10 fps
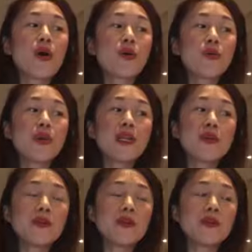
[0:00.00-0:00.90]

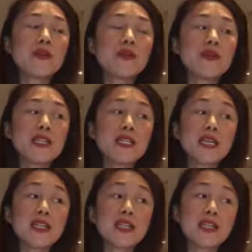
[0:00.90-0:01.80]
Opening with the
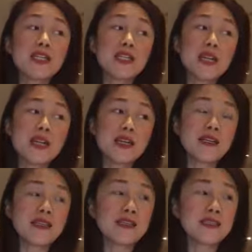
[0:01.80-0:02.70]
intention
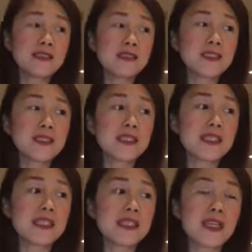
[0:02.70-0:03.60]
today to
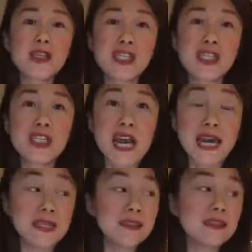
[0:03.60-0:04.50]
nourish
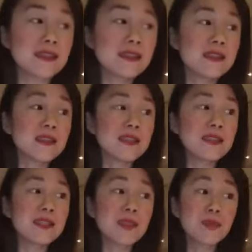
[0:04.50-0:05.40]
kindness,
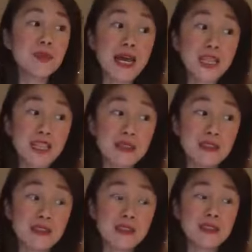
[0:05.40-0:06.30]

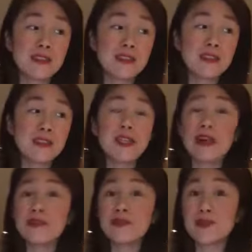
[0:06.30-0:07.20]
compassion, and
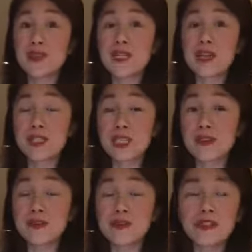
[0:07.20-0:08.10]
love within
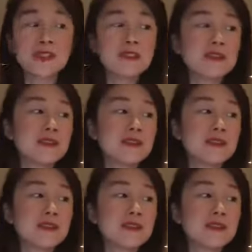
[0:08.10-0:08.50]
ourselves.